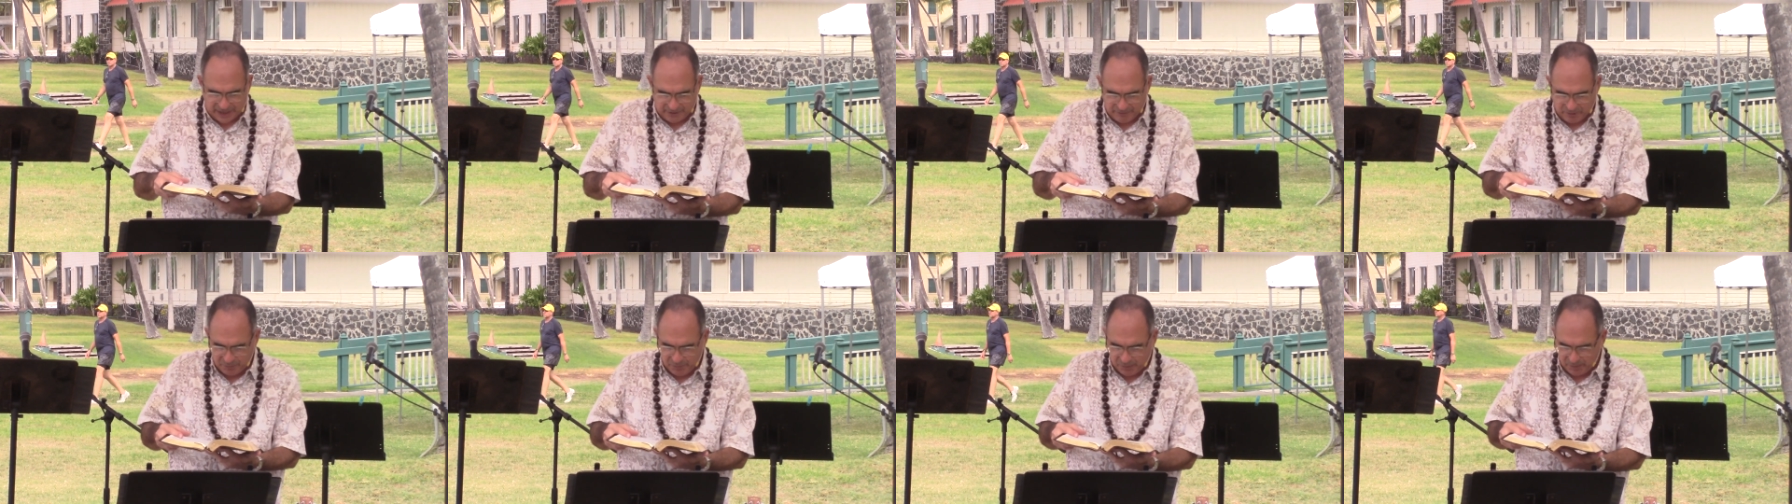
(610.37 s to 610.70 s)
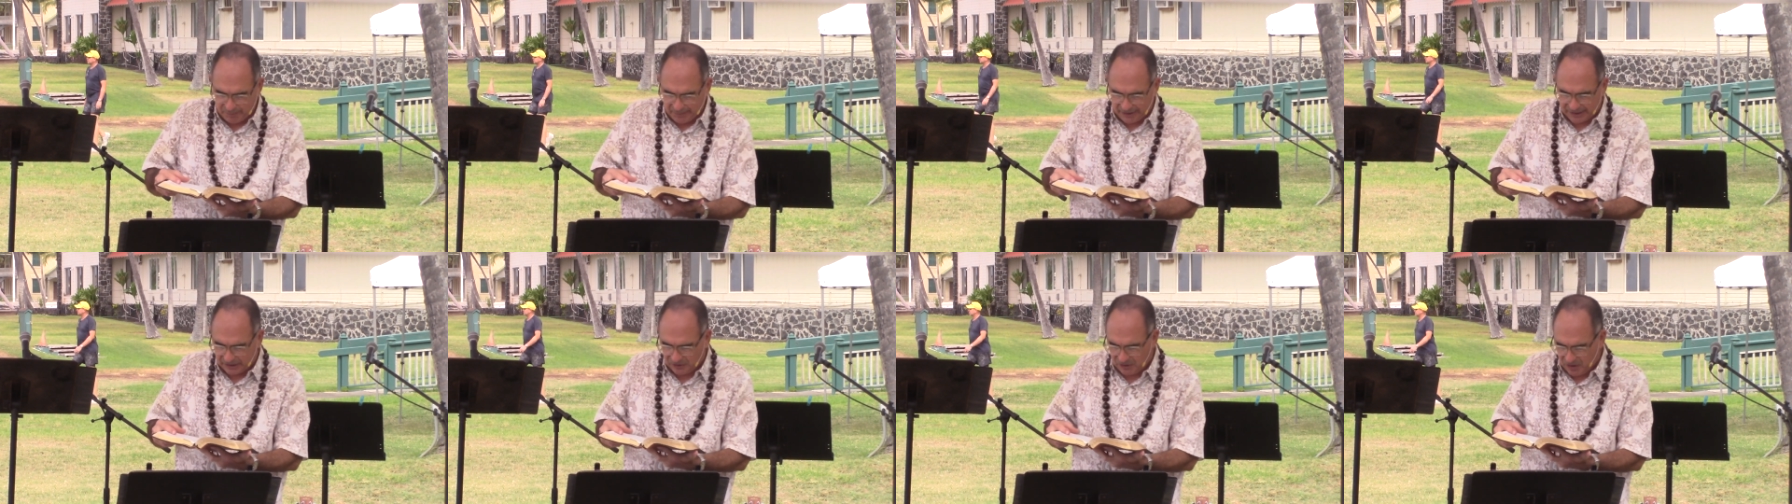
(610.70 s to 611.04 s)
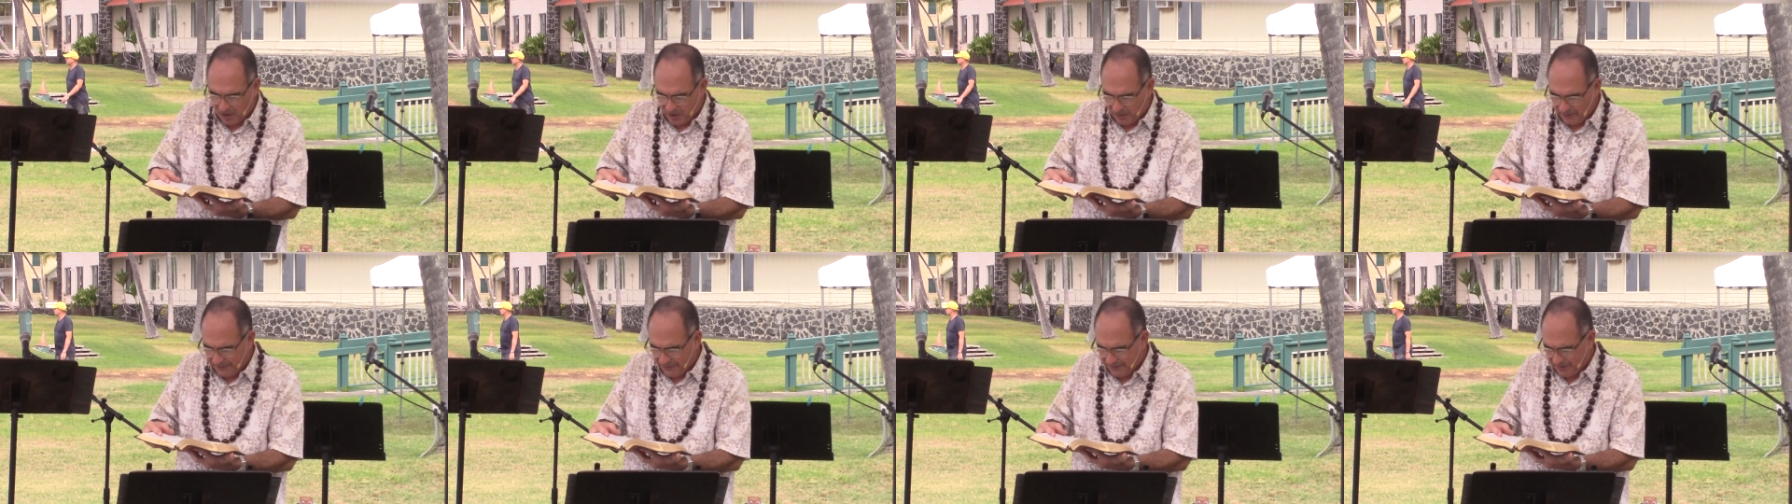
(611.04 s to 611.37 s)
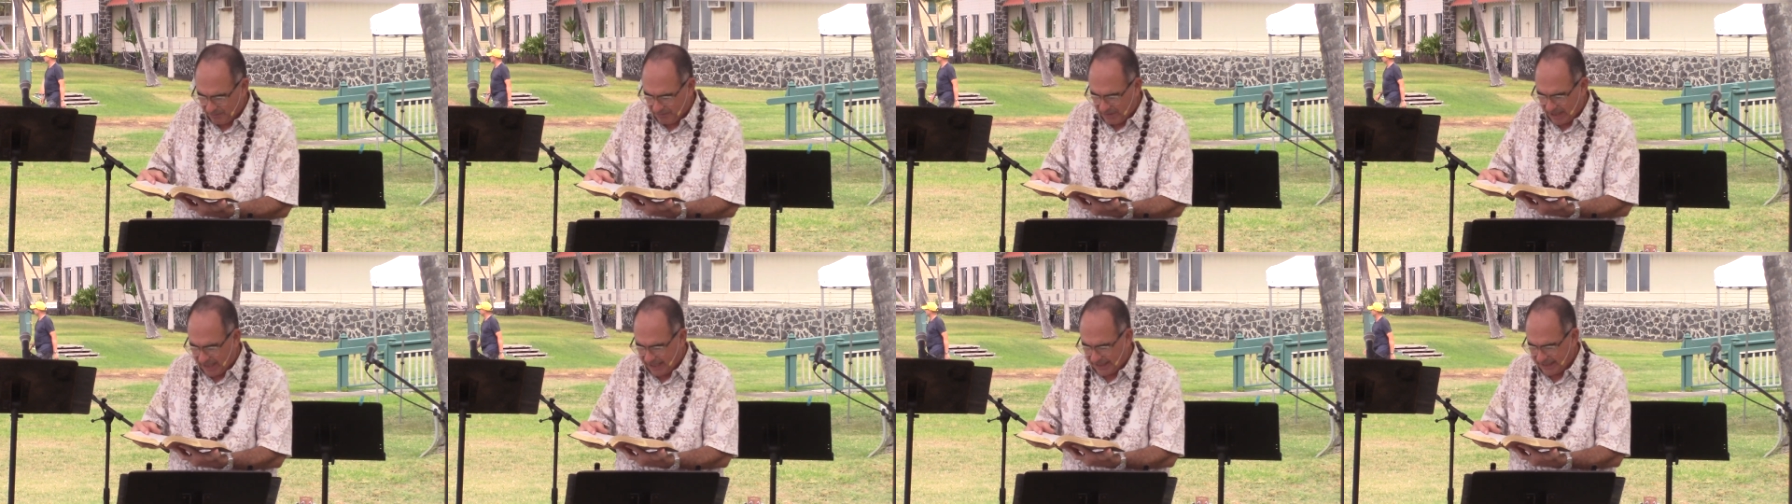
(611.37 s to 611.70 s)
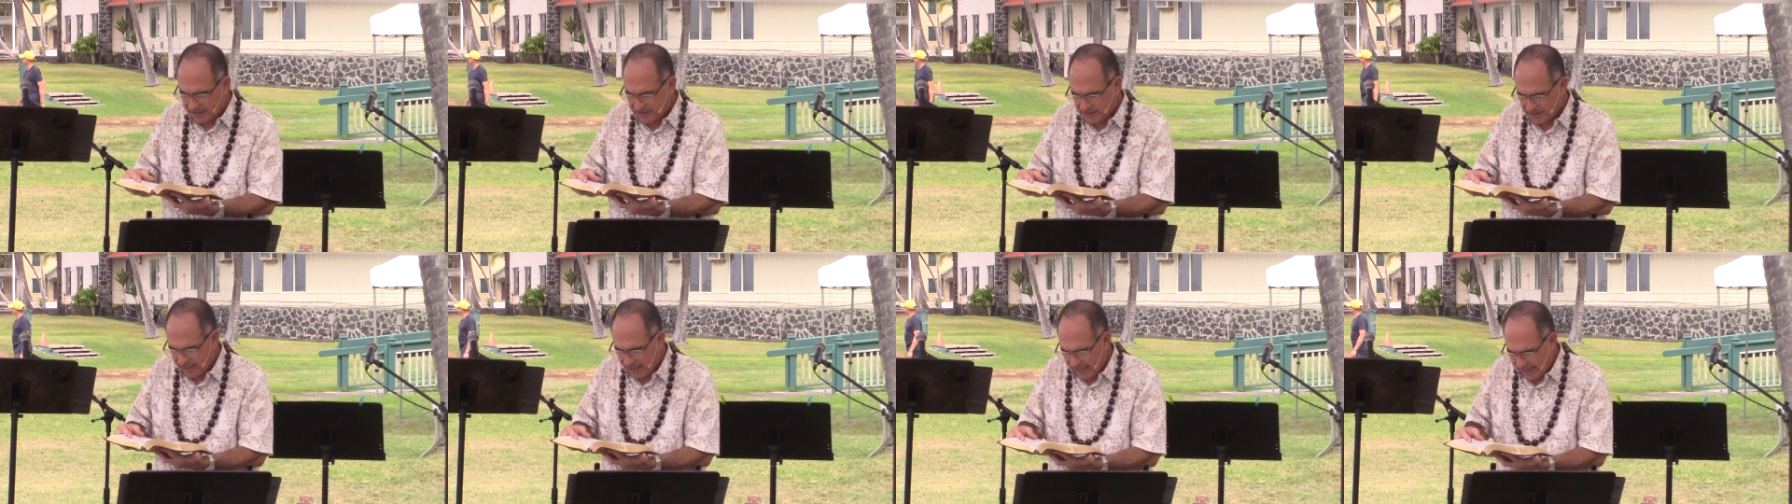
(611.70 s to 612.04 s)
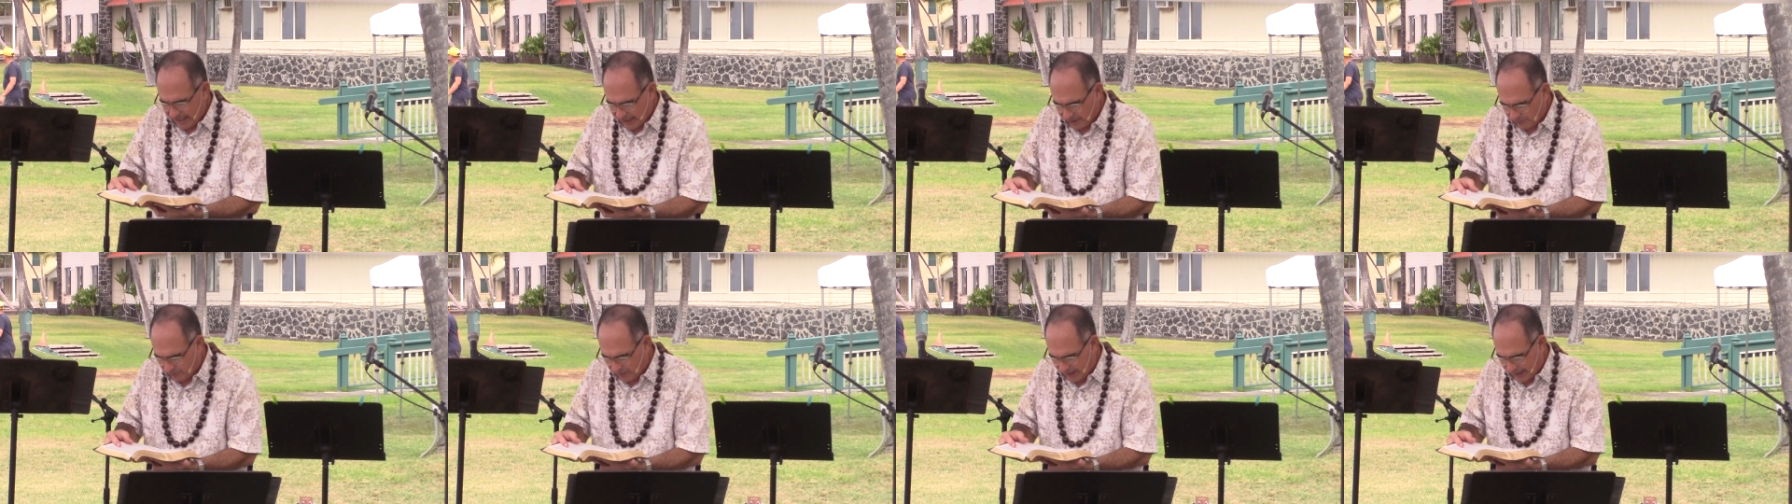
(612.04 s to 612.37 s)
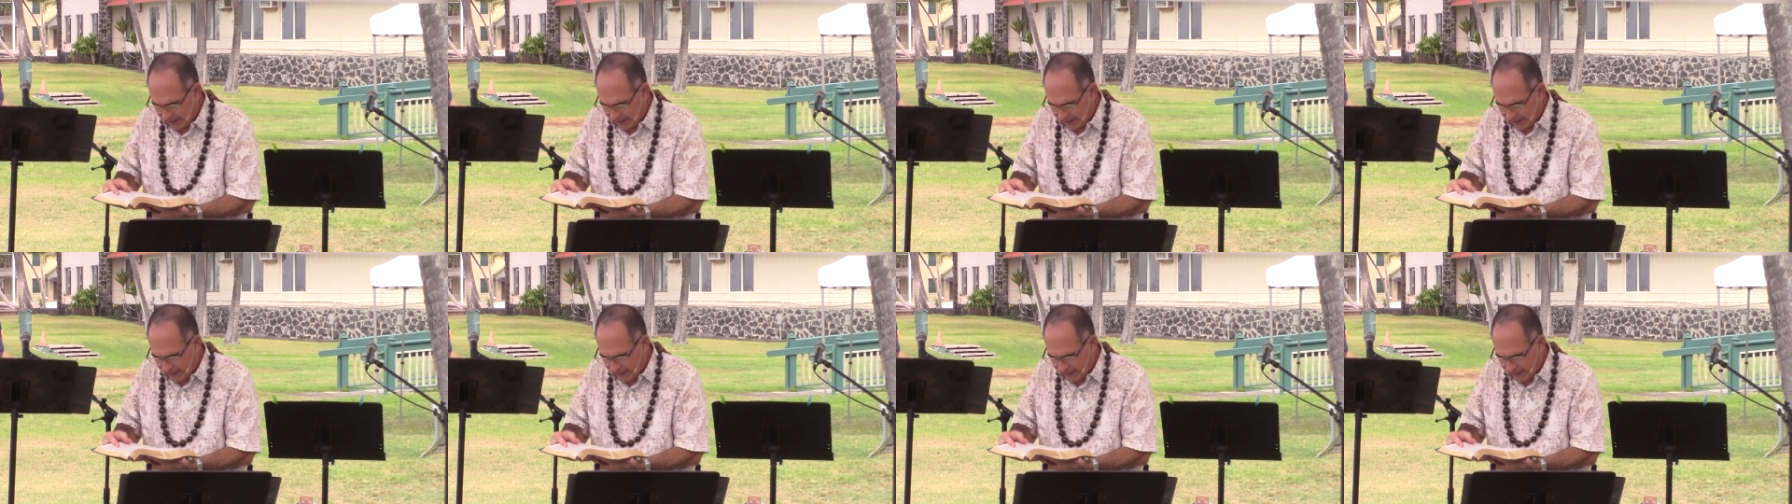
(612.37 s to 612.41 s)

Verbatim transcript: I will put my law in their minds and